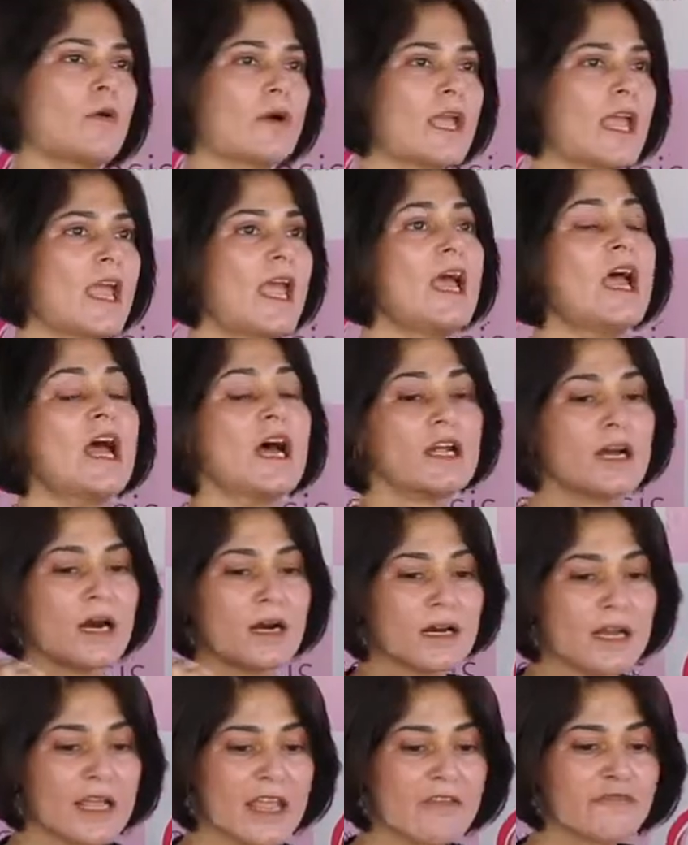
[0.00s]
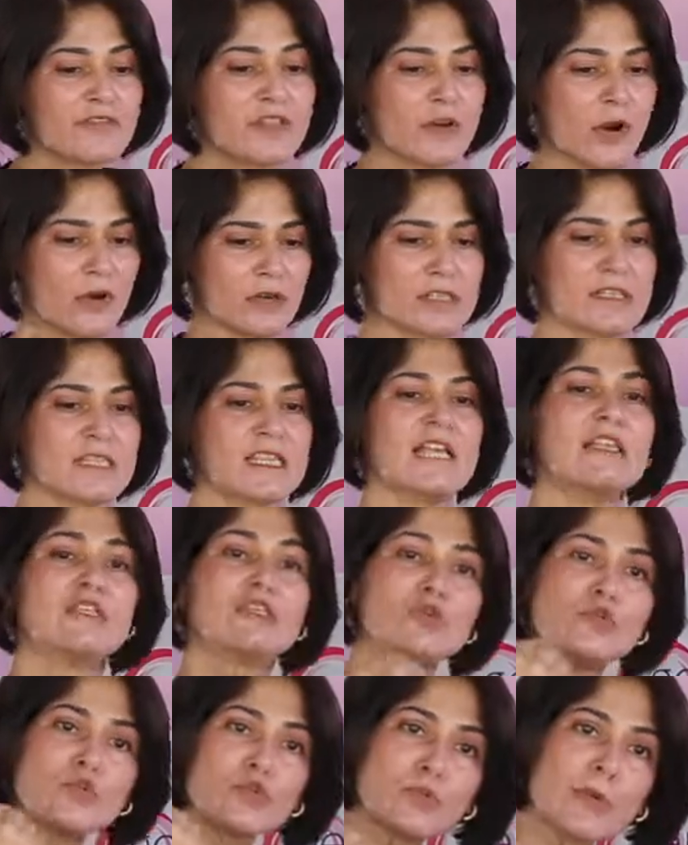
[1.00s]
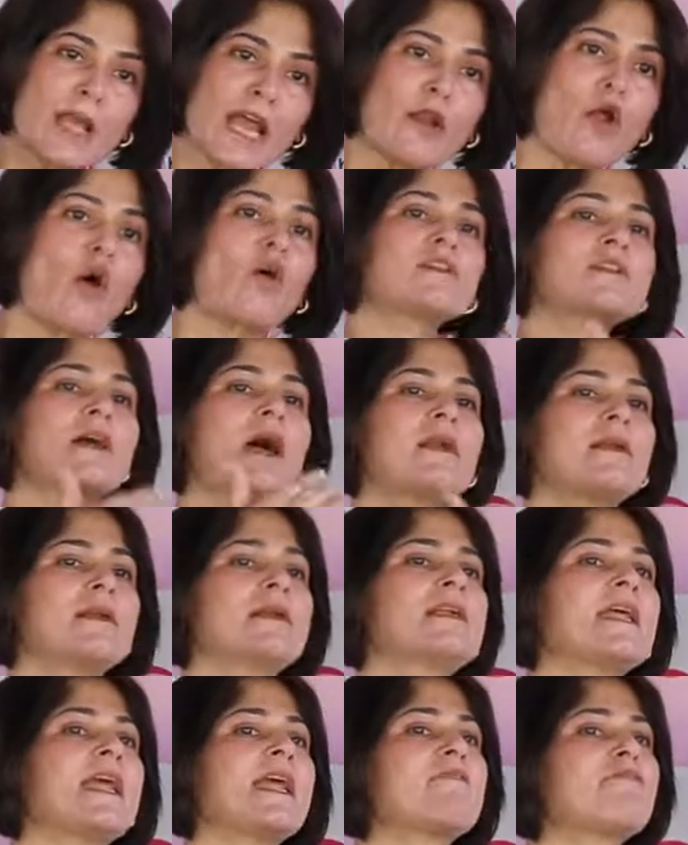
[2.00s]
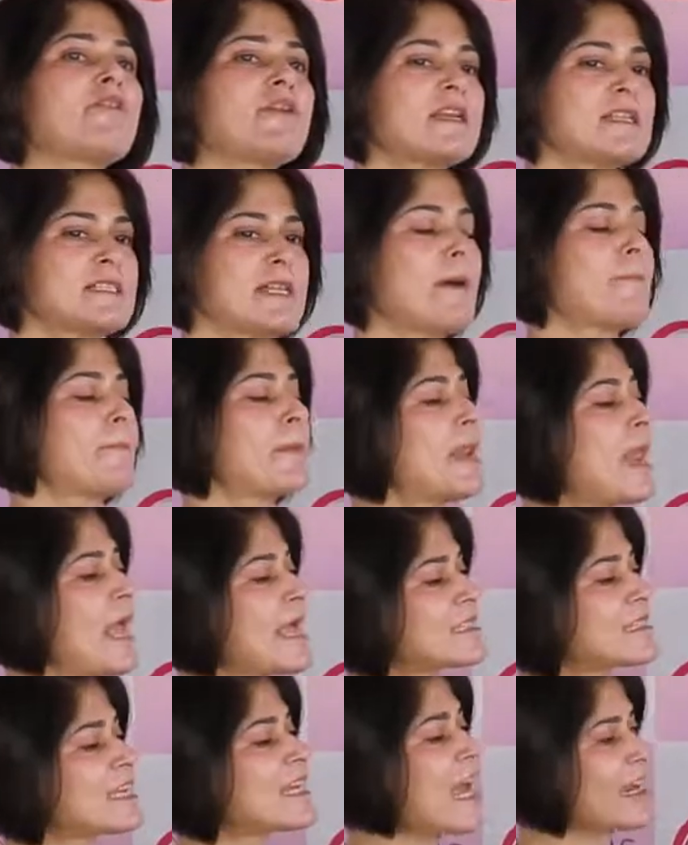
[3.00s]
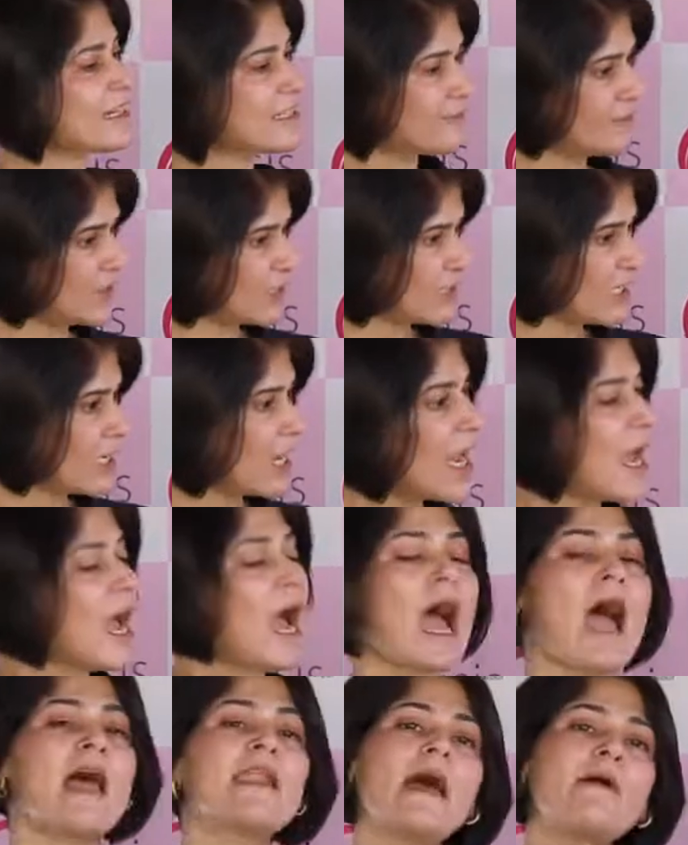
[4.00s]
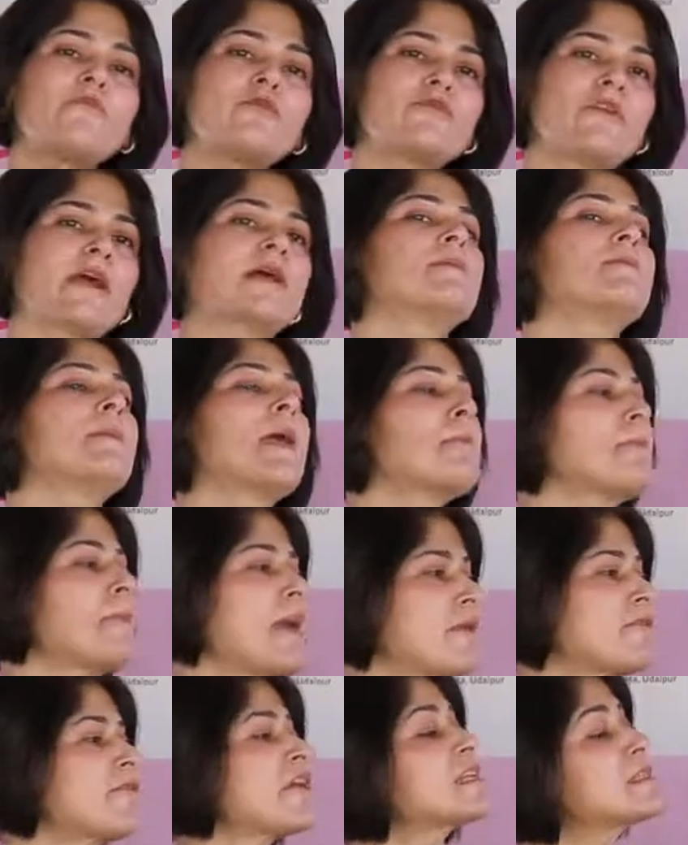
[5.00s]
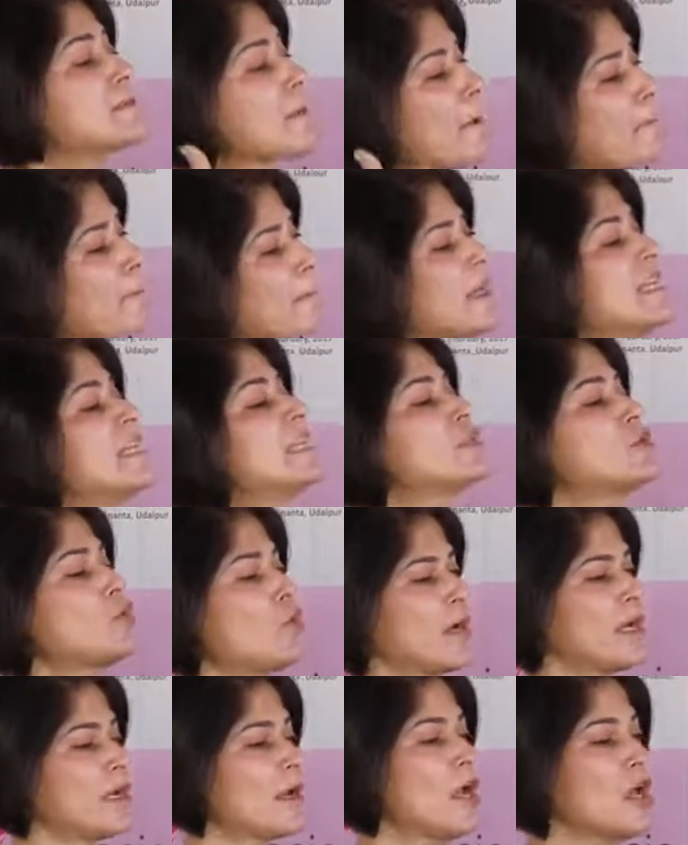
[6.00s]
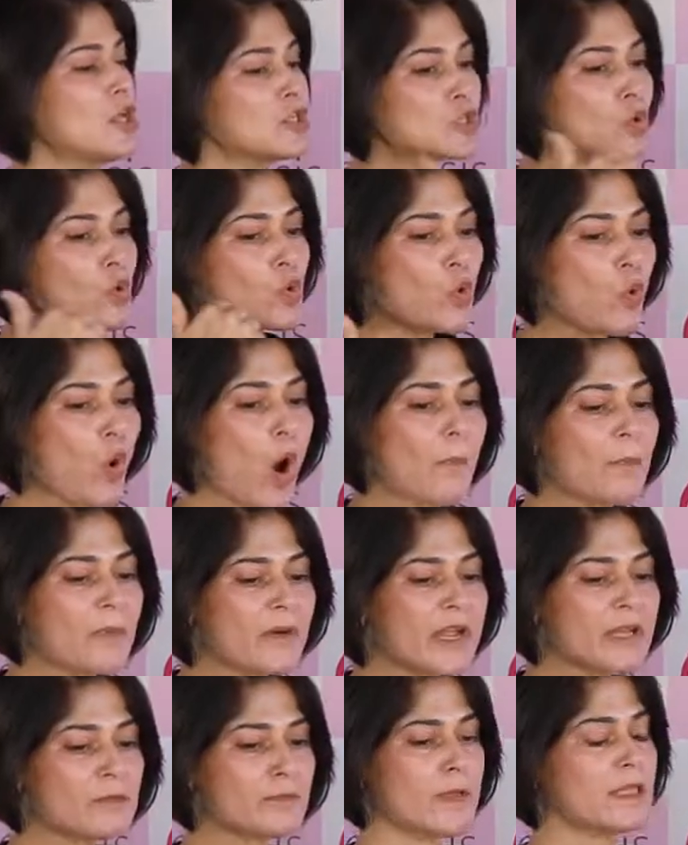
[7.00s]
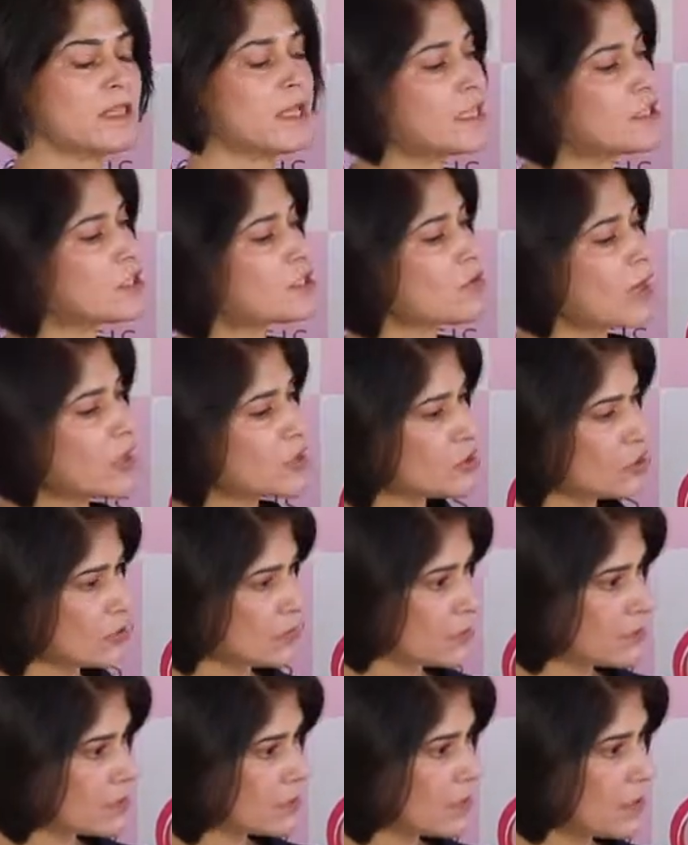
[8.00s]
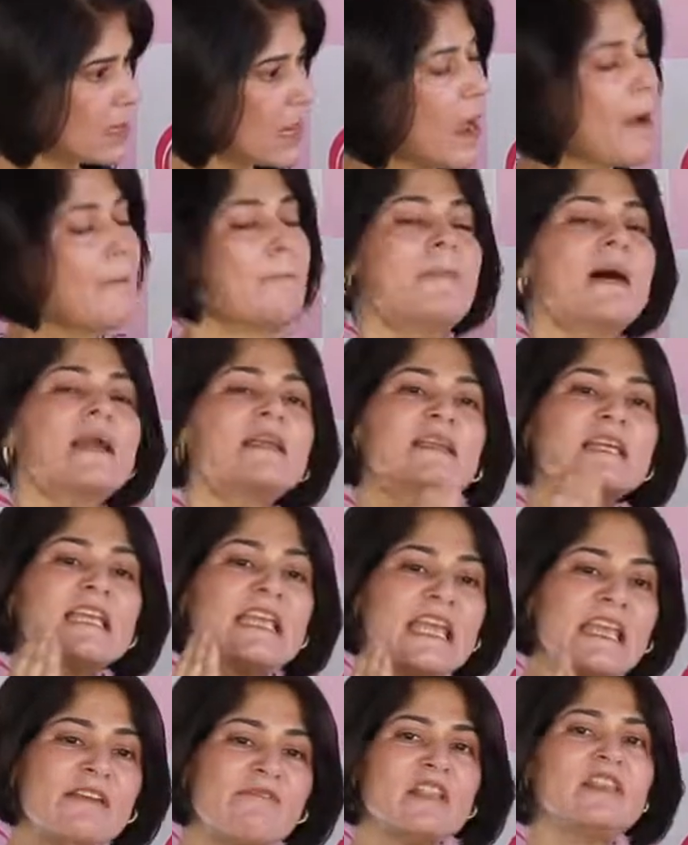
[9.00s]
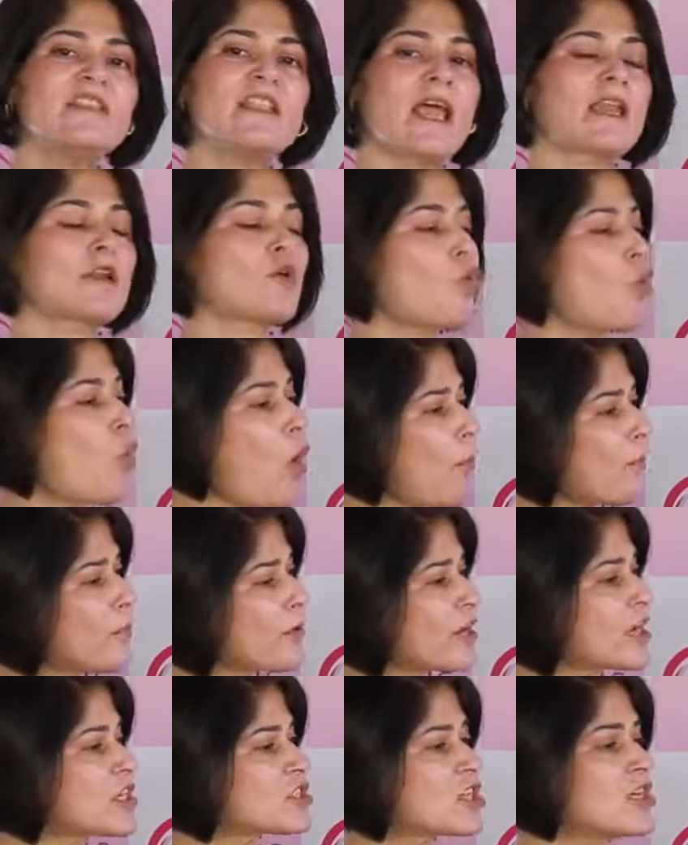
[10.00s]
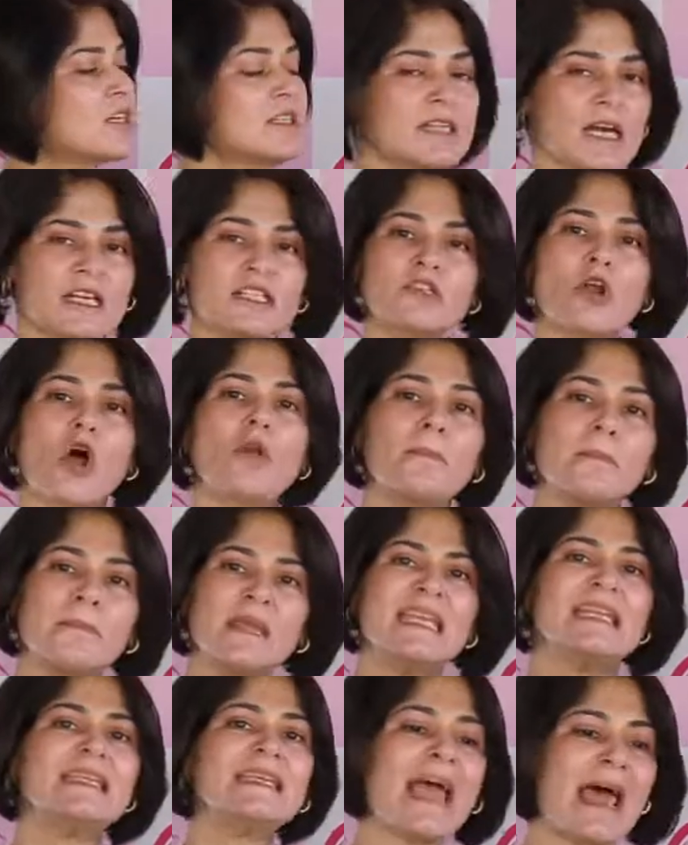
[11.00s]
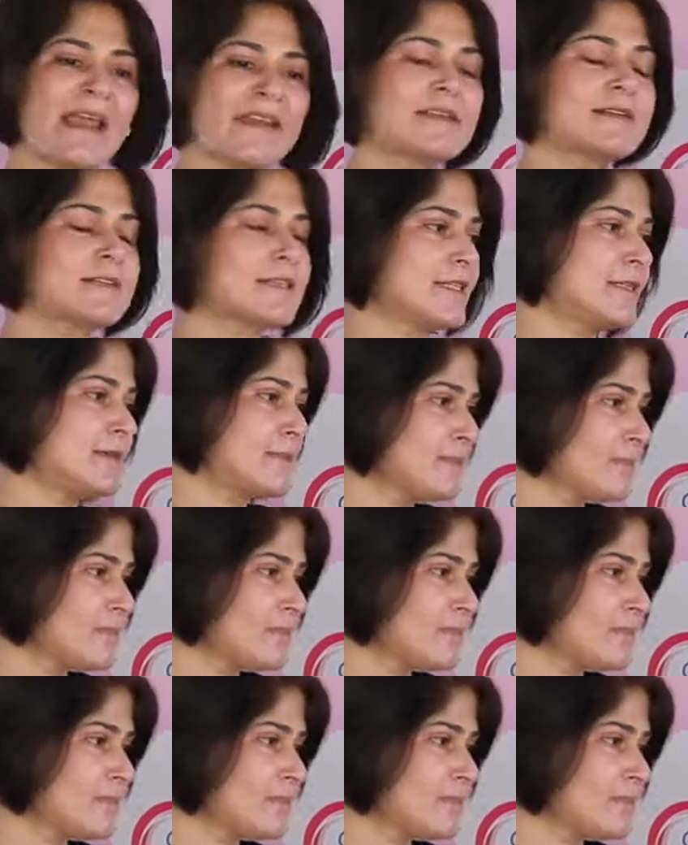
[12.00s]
Okay. If the doctor says you cannot undertake, for example, hectic activity, and I would recommend bed rest, please do it. So cooperate with instructions. But even then, cooperation does not mean guarantee.